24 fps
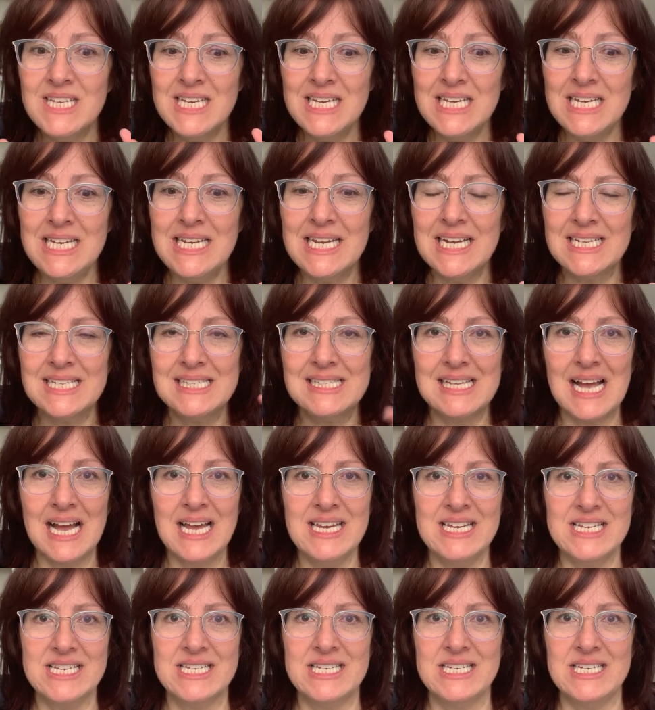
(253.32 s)
in
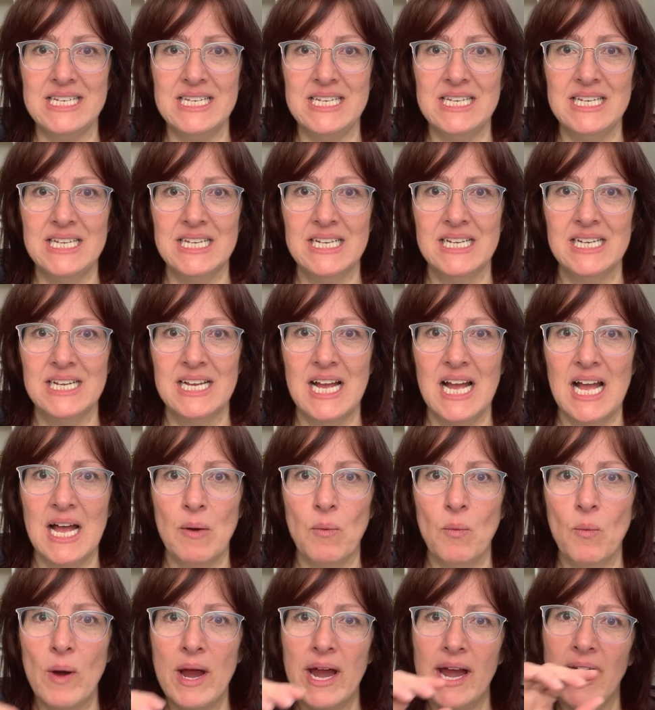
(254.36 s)
anxiety
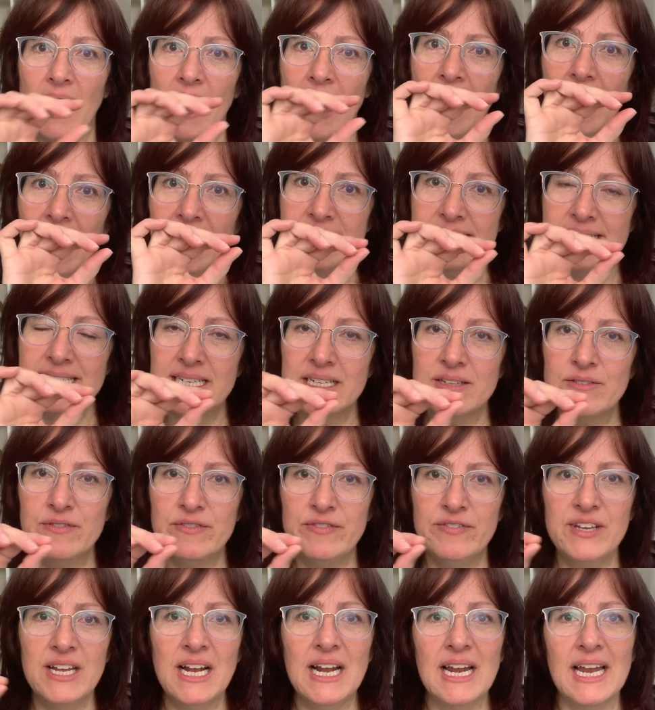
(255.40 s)
where I didn't
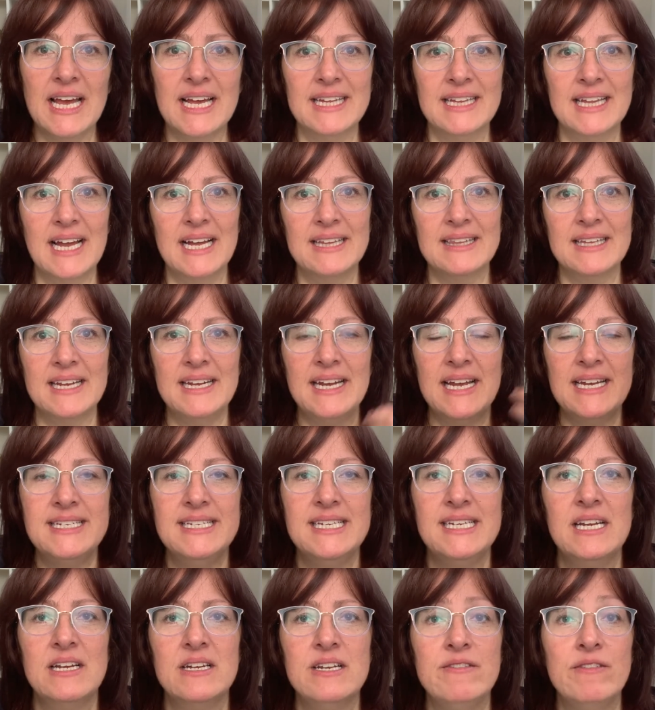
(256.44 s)
feel like that and I
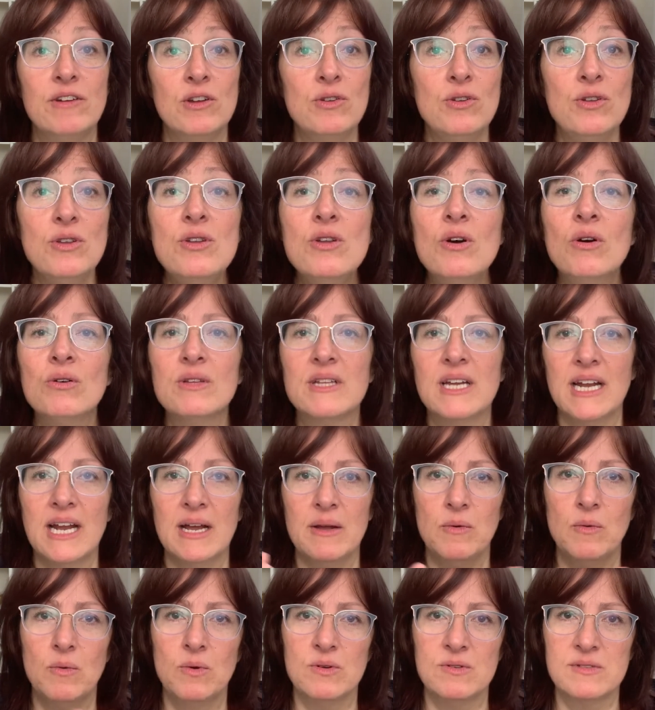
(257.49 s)
didn't even know that I
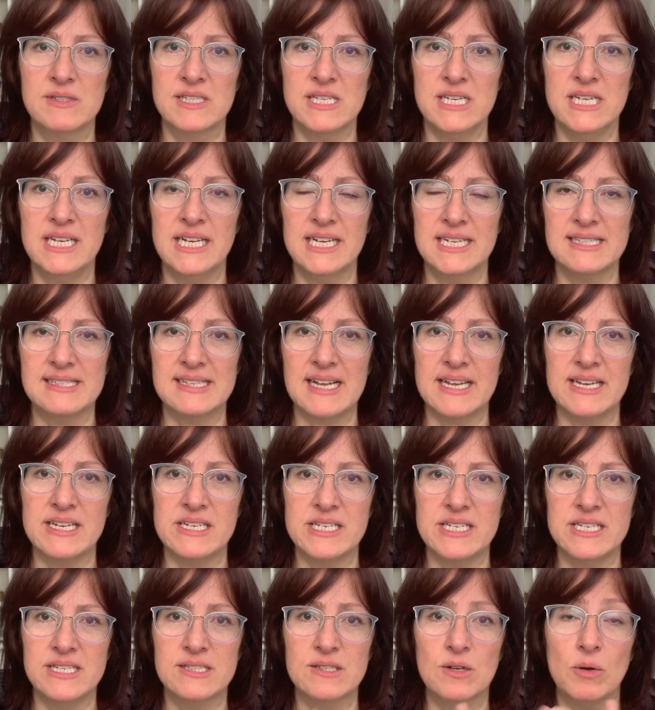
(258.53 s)
was in
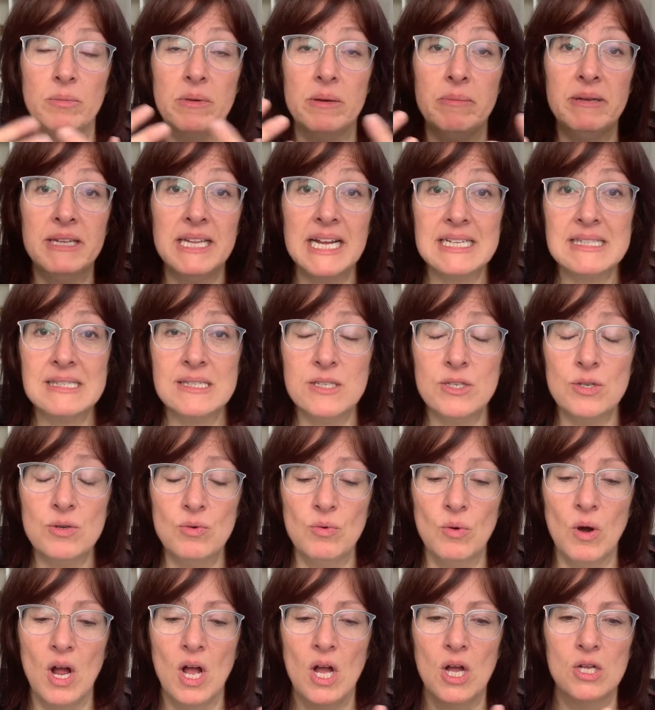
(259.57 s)
anxiety. So maybe that's
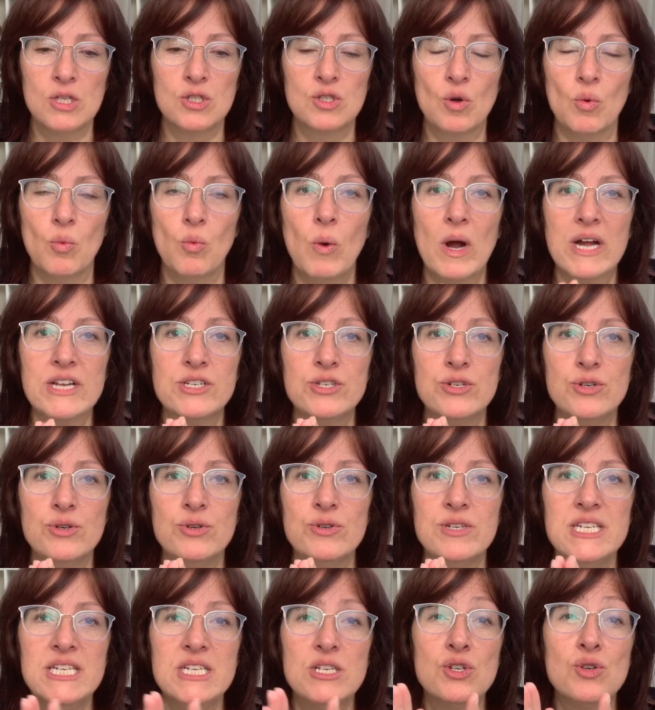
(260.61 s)
you. So what do
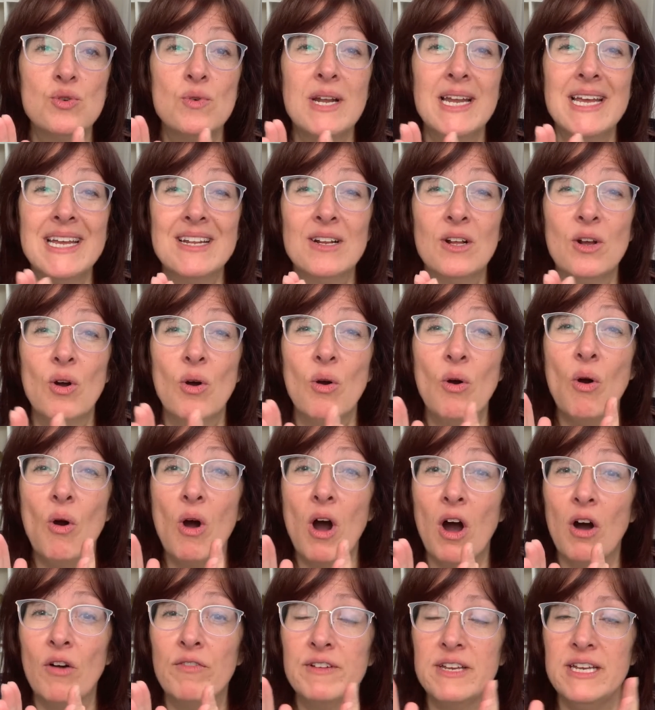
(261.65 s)
you need to let go
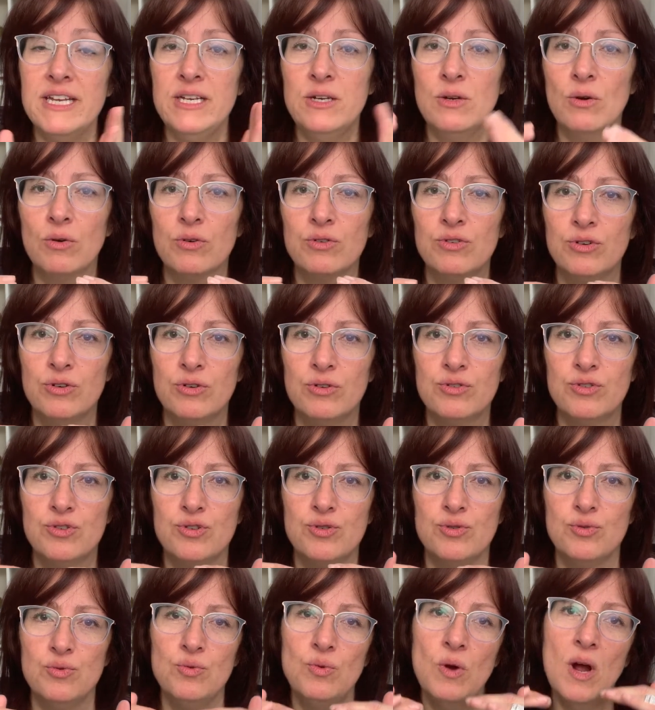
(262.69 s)
of in order
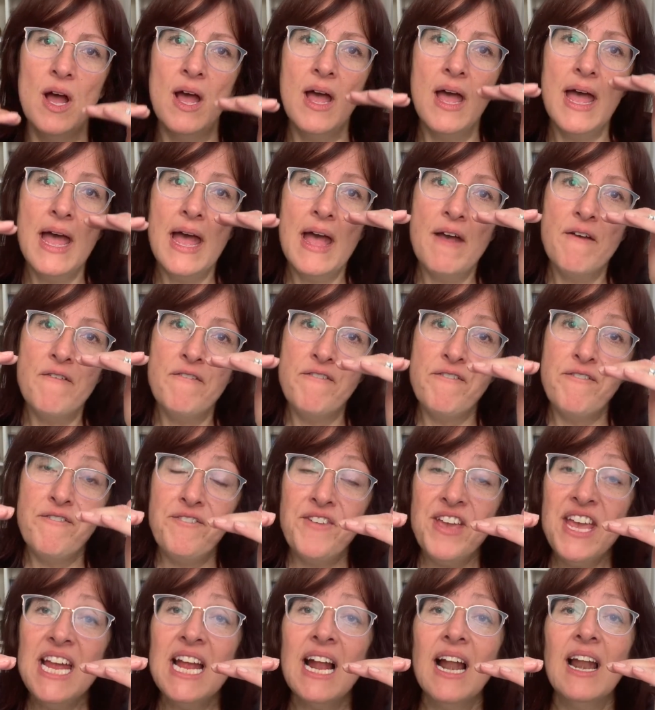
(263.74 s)
to
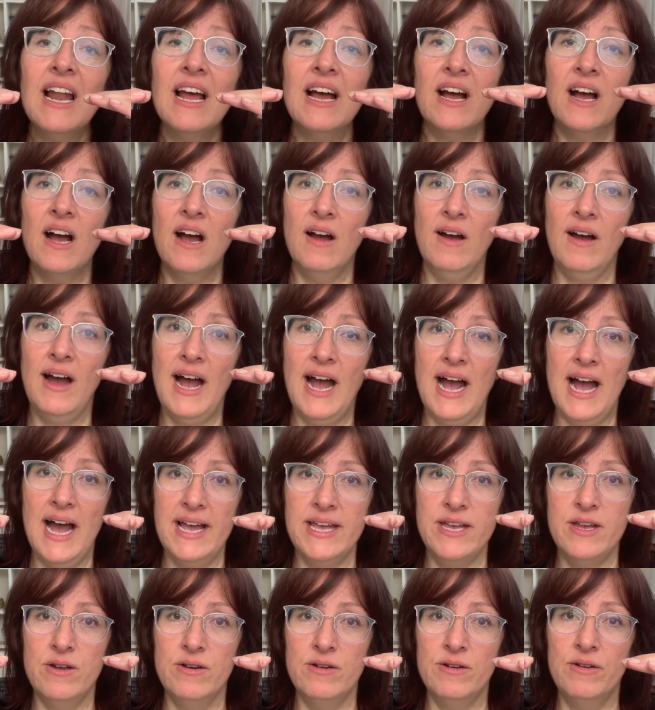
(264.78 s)
feel a
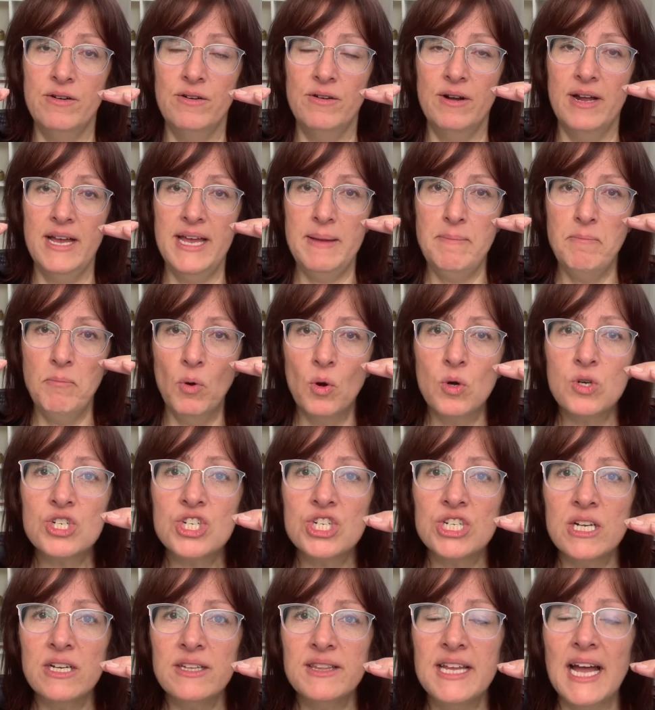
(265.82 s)
higher
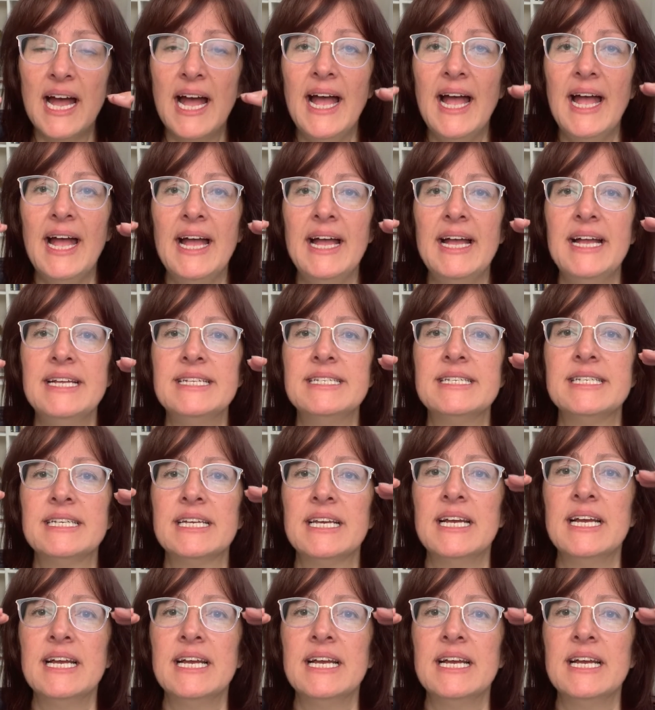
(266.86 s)
emotion and